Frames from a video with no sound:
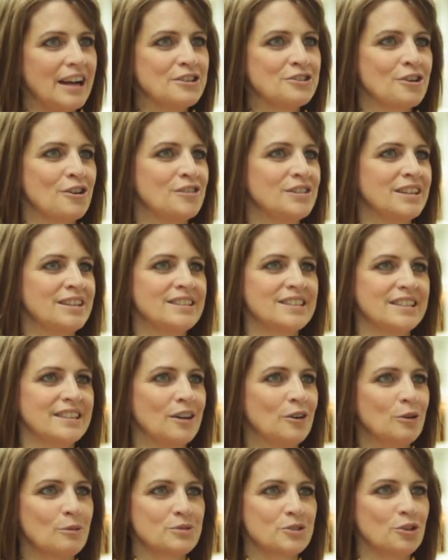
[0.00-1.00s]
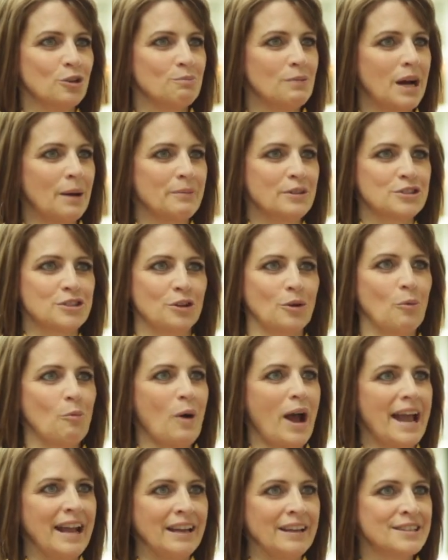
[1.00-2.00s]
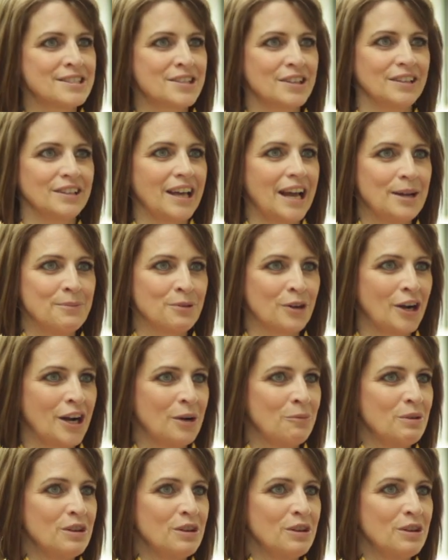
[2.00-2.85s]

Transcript: I turned into the homeschool mom that took a wagon to the library,